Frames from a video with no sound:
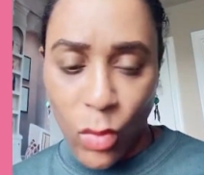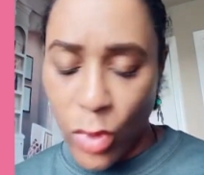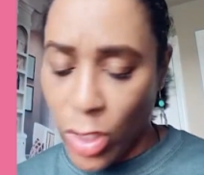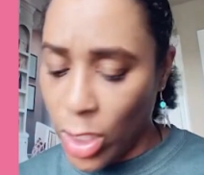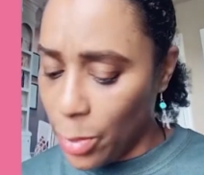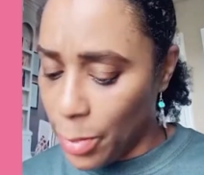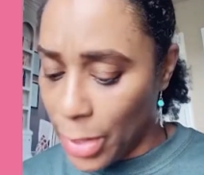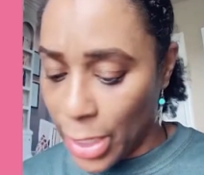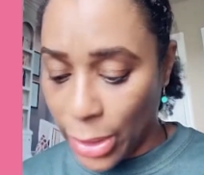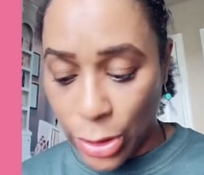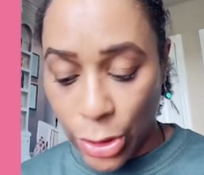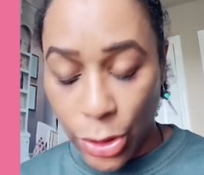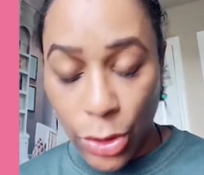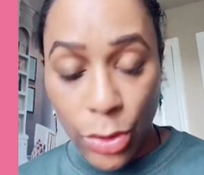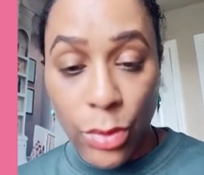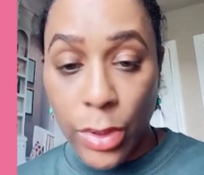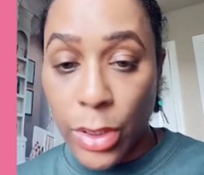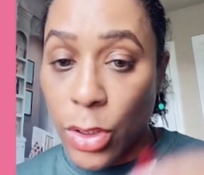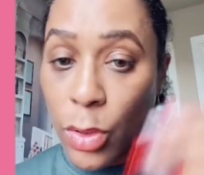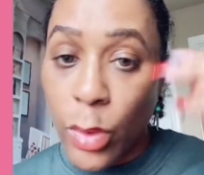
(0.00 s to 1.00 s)
Worry about
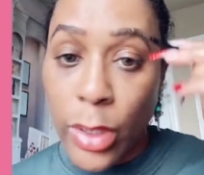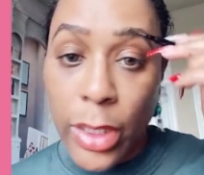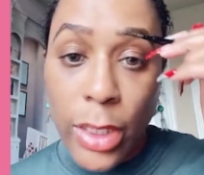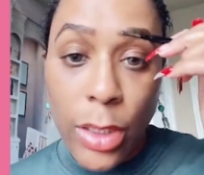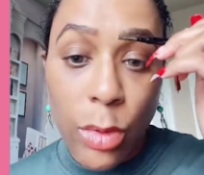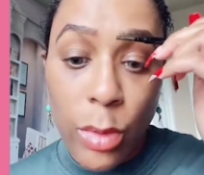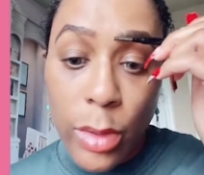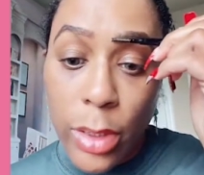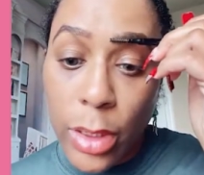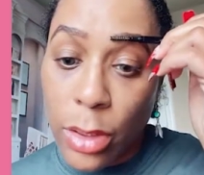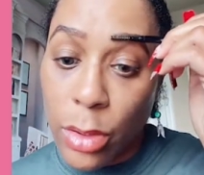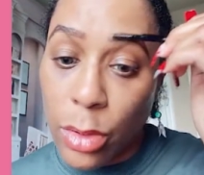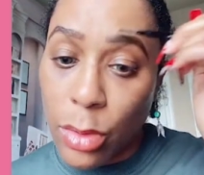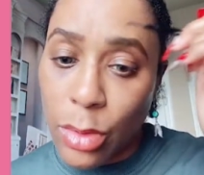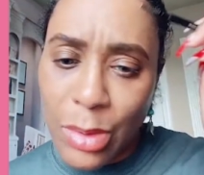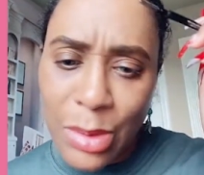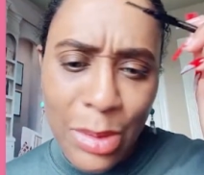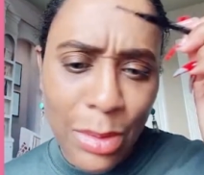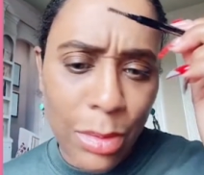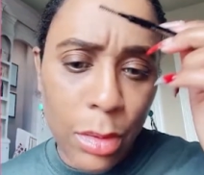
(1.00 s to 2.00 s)
you in
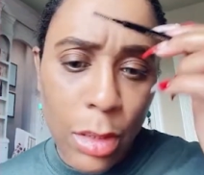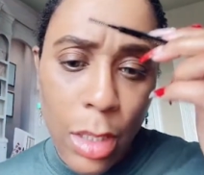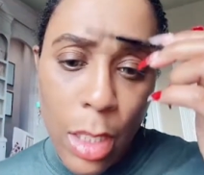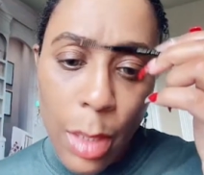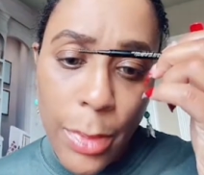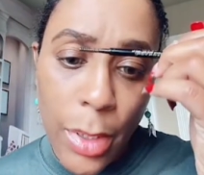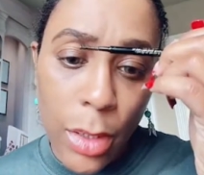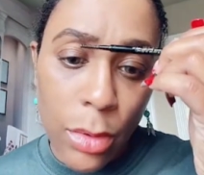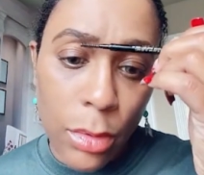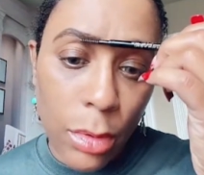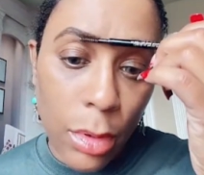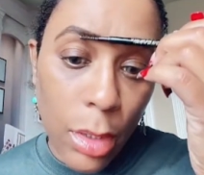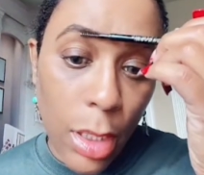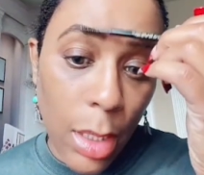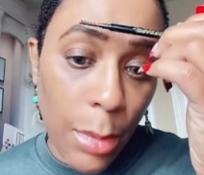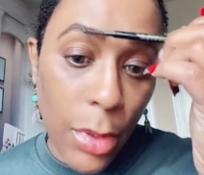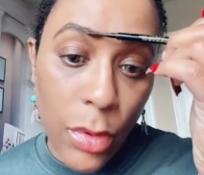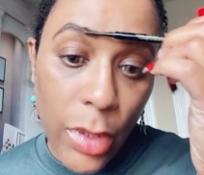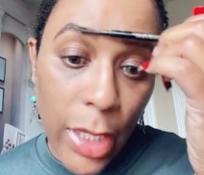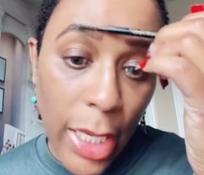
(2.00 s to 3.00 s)
2022. Ooh, come
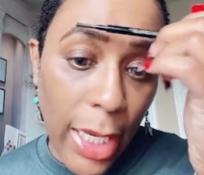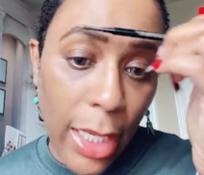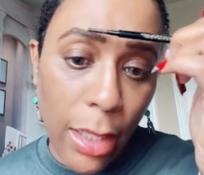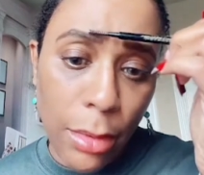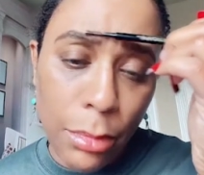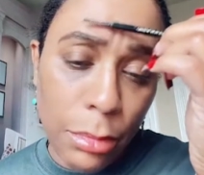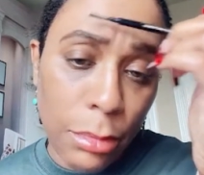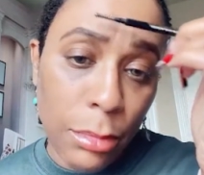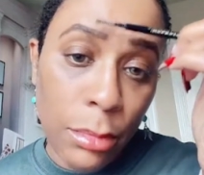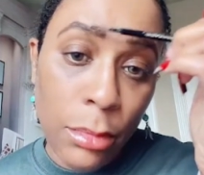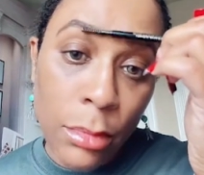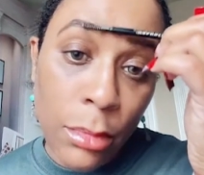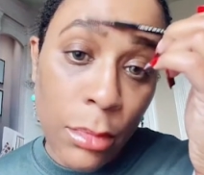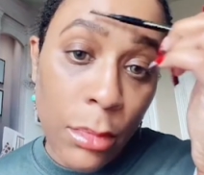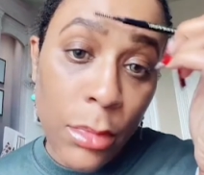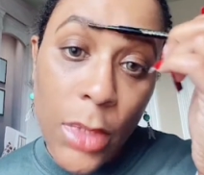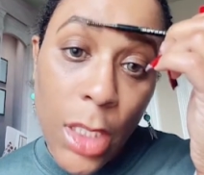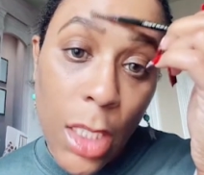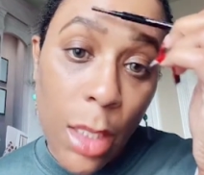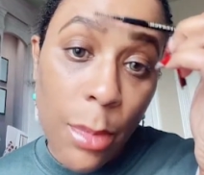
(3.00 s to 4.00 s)
on,
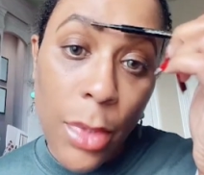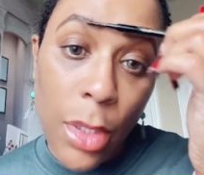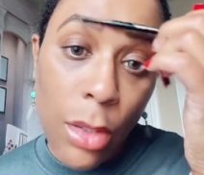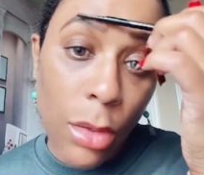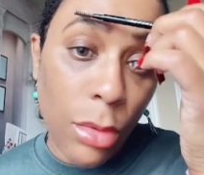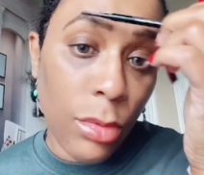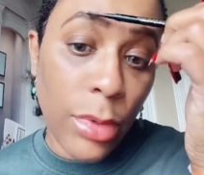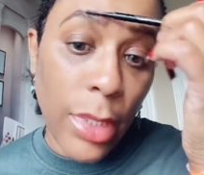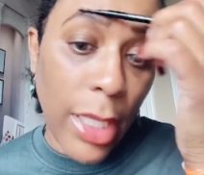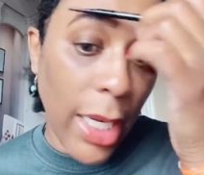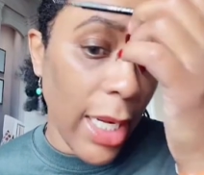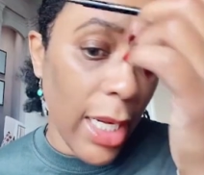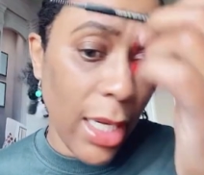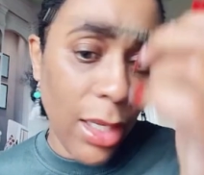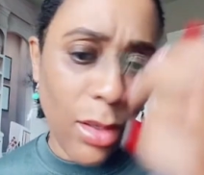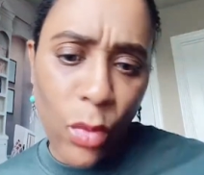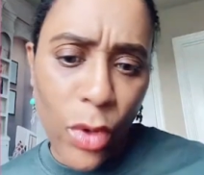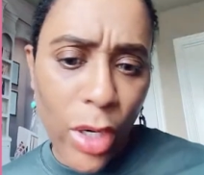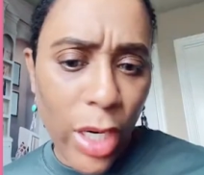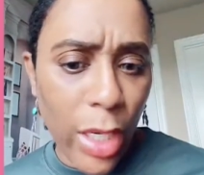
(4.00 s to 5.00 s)

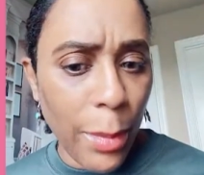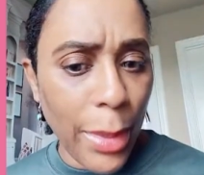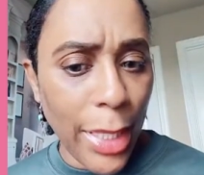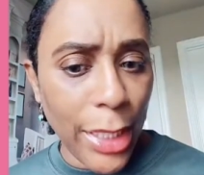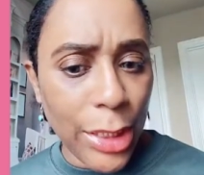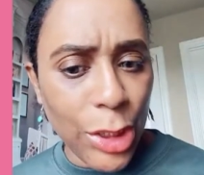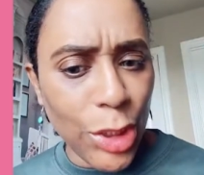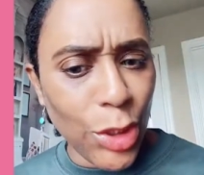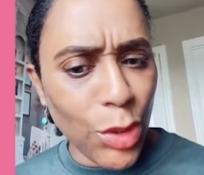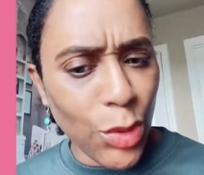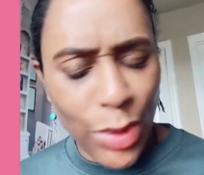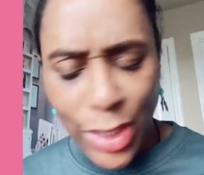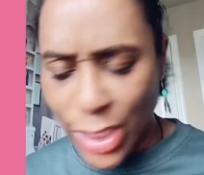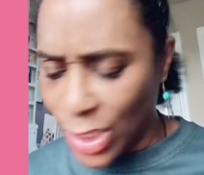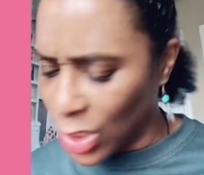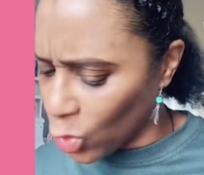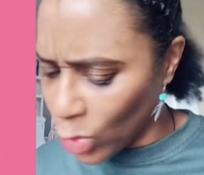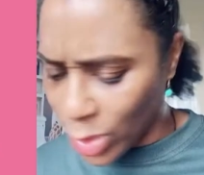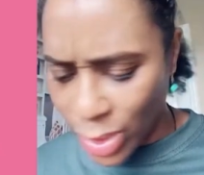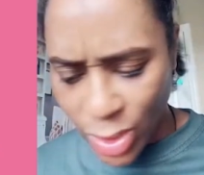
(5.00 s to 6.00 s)
Nate. Worry about you
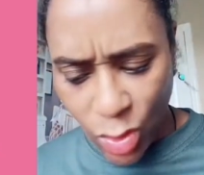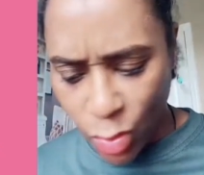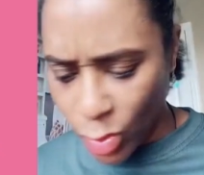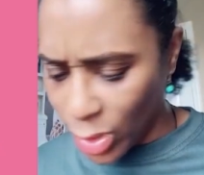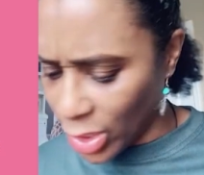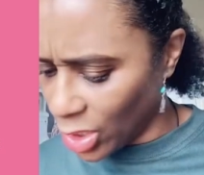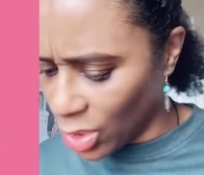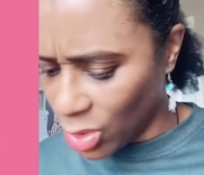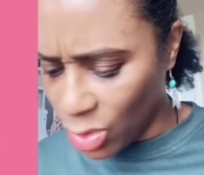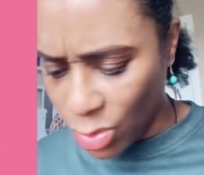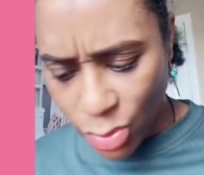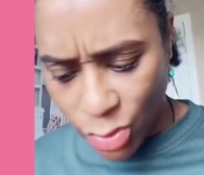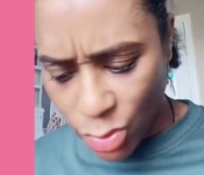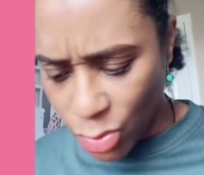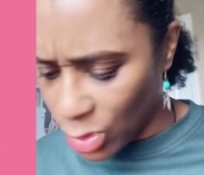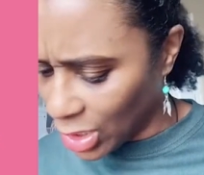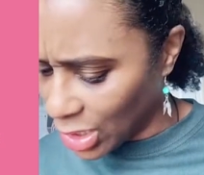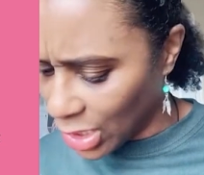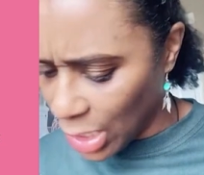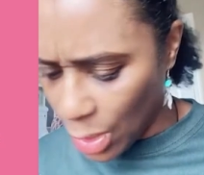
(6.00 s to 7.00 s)
in
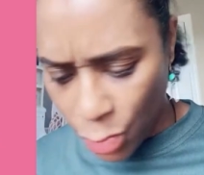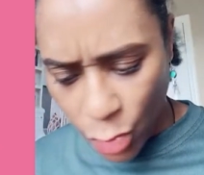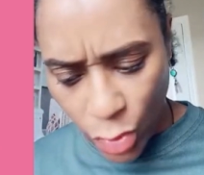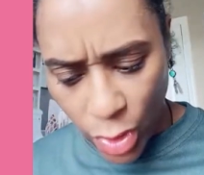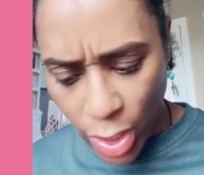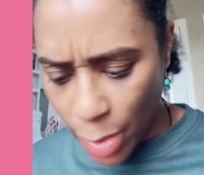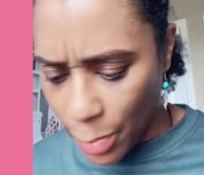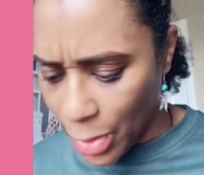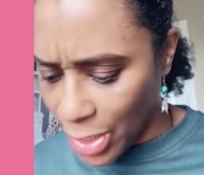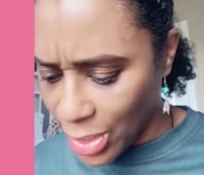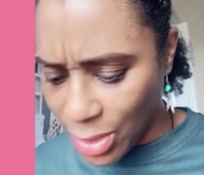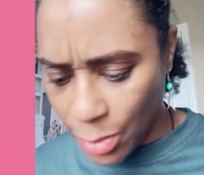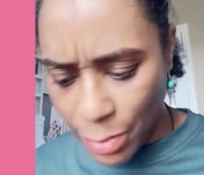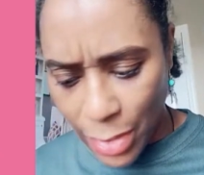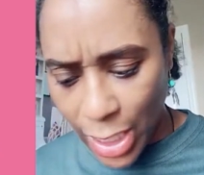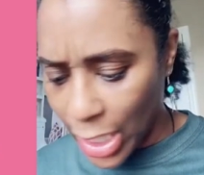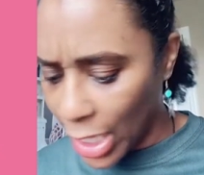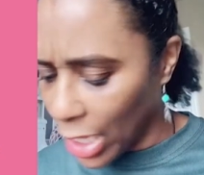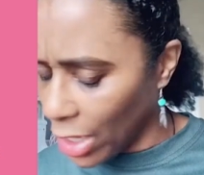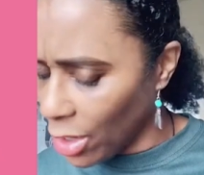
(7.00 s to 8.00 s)
2022. Stop worrying about
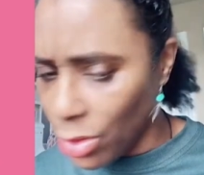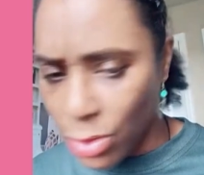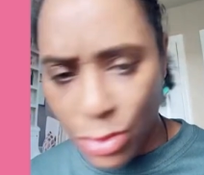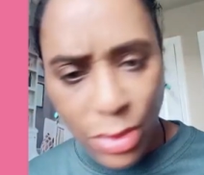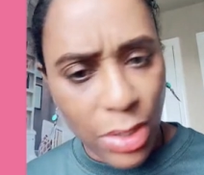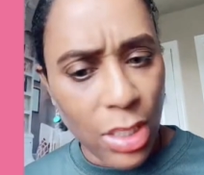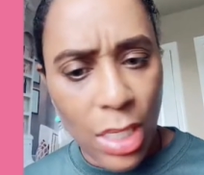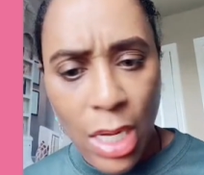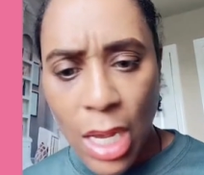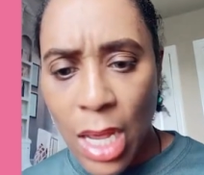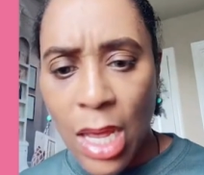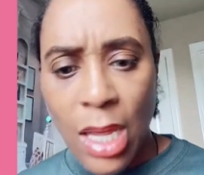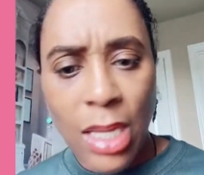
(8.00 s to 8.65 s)
somebody else.